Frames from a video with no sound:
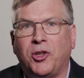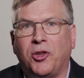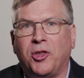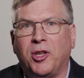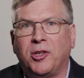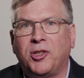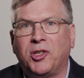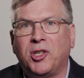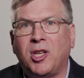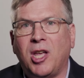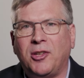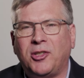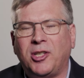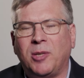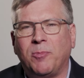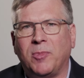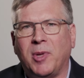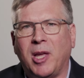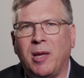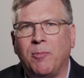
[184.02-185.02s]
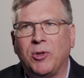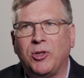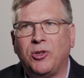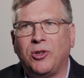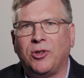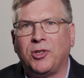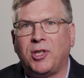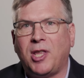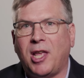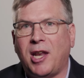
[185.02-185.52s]
So the custom
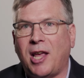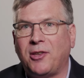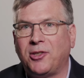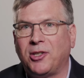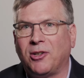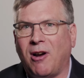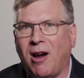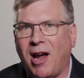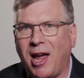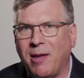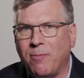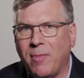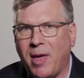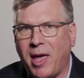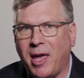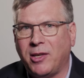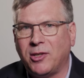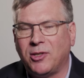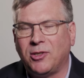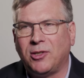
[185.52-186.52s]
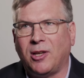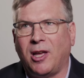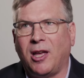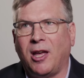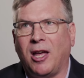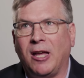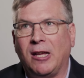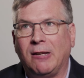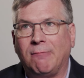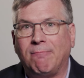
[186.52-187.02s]
imagers that SRI makes
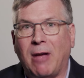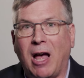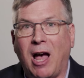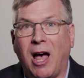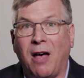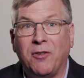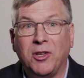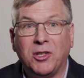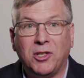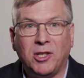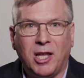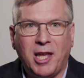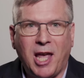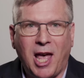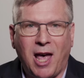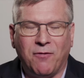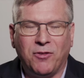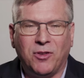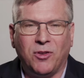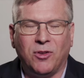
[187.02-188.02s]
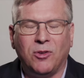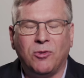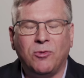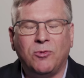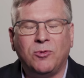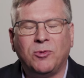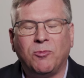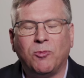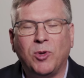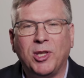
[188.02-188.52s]
um, obviously have
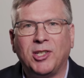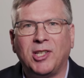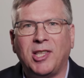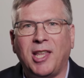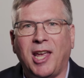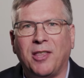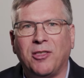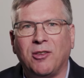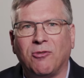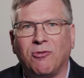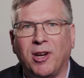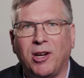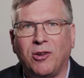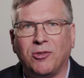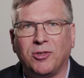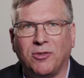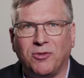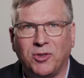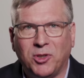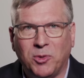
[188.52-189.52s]
to withstand the rigors of